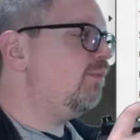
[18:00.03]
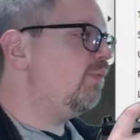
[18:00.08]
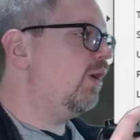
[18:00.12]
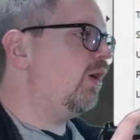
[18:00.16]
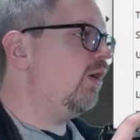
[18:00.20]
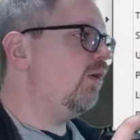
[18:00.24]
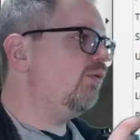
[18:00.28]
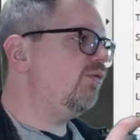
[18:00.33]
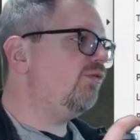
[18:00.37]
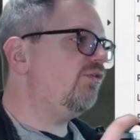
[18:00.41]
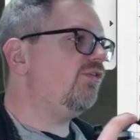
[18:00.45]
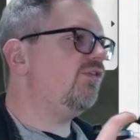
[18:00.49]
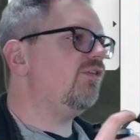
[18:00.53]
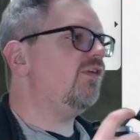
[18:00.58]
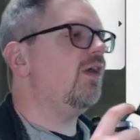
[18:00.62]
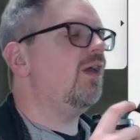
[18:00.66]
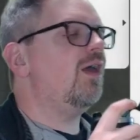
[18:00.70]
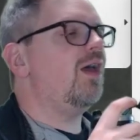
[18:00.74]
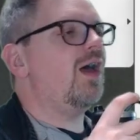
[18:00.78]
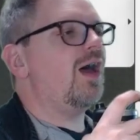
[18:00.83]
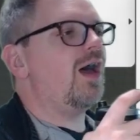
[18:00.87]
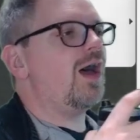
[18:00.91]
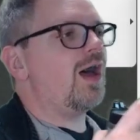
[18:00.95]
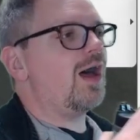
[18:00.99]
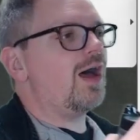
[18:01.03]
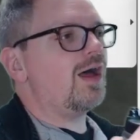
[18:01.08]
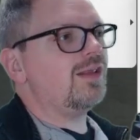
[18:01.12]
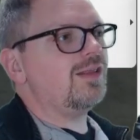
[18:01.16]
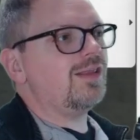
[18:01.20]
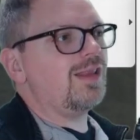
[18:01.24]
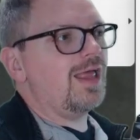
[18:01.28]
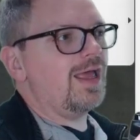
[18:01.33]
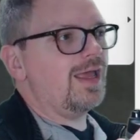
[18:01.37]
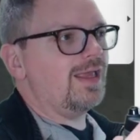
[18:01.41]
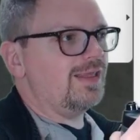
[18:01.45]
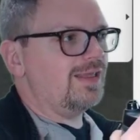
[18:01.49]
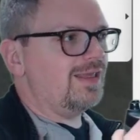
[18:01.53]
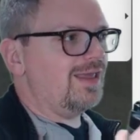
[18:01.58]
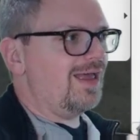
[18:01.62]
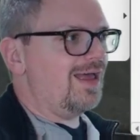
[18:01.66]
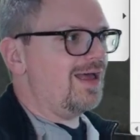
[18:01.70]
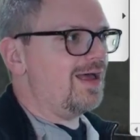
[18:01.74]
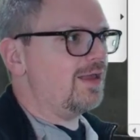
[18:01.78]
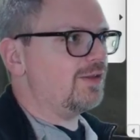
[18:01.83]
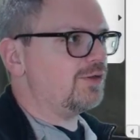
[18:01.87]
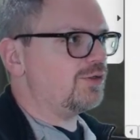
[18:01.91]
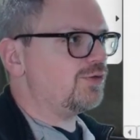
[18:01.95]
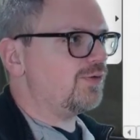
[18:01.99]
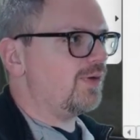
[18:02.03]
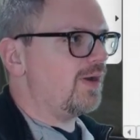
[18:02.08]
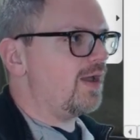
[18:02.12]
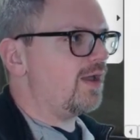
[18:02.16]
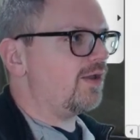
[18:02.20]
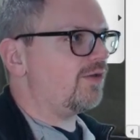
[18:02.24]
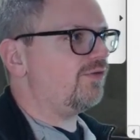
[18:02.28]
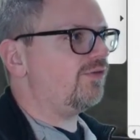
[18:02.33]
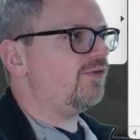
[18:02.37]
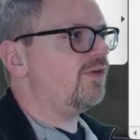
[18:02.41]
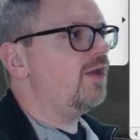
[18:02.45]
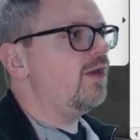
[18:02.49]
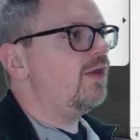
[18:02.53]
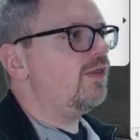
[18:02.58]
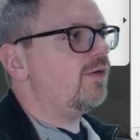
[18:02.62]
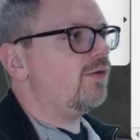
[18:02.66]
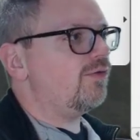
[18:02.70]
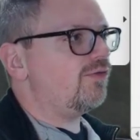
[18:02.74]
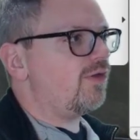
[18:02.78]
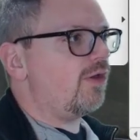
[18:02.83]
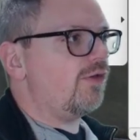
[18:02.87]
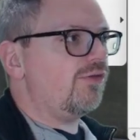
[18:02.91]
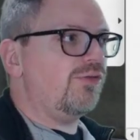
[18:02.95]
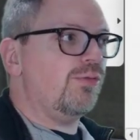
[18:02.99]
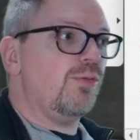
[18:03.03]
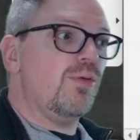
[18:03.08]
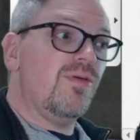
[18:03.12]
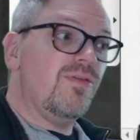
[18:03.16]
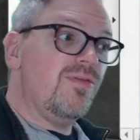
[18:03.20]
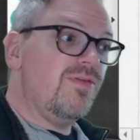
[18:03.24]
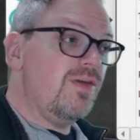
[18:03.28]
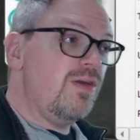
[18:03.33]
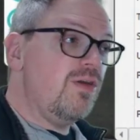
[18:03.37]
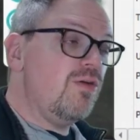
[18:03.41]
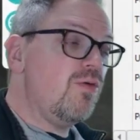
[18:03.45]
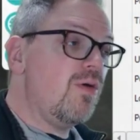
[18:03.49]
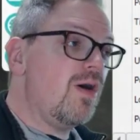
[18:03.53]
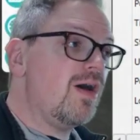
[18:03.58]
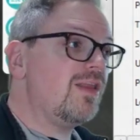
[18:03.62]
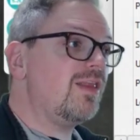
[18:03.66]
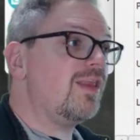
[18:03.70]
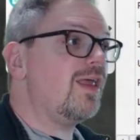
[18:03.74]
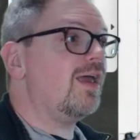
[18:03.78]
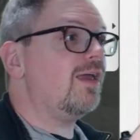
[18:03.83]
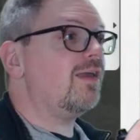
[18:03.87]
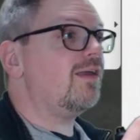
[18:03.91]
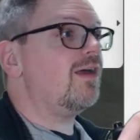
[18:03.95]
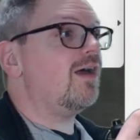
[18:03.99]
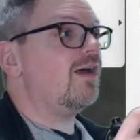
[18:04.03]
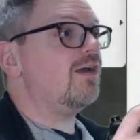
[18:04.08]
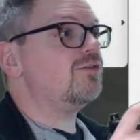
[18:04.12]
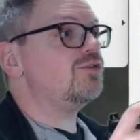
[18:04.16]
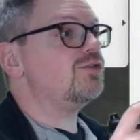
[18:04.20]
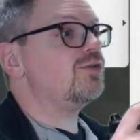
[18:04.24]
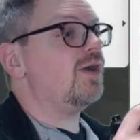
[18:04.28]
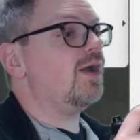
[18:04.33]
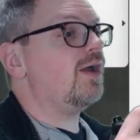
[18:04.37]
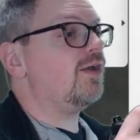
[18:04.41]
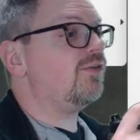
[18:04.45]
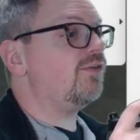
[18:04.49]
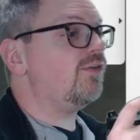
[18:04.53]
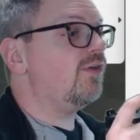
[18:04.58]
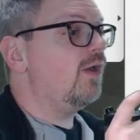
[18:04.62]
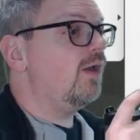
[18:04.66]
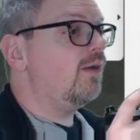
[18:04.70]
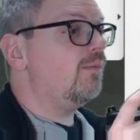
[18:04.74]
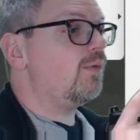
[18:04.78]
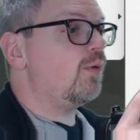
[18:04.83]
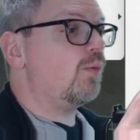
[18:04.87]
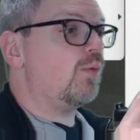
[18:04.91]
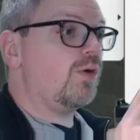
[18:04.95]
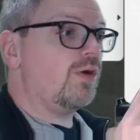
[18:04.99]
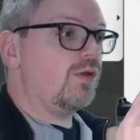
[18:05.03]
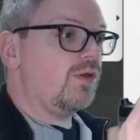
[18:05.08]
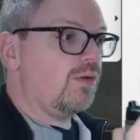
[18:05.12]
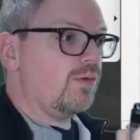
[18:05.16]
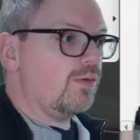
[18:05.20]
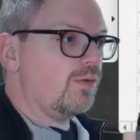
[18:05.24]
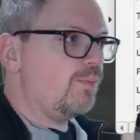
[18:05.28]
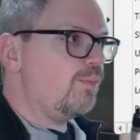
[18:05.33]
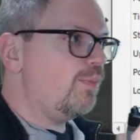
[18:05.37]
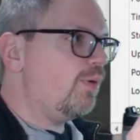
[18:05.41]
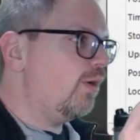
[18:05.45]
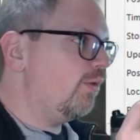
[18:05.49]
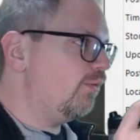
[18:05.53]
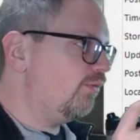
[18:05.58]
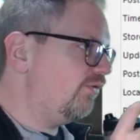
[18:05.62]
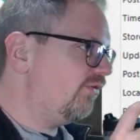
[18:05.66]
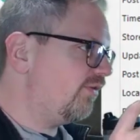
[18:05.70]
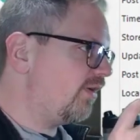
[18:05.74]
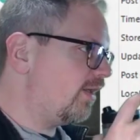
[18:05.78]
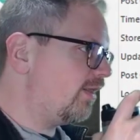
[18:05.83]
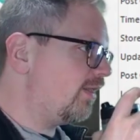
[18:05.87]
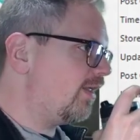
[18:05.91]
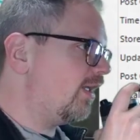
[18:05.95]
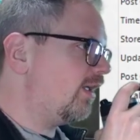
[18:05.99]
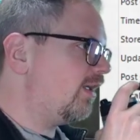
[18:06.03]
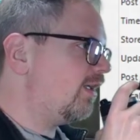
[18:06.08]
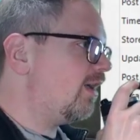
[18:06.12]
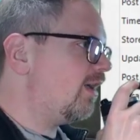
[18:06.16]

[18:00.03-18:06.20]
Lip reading: Post Online Contracts. There's also a View Online Contracts, but we're going to go to Post Online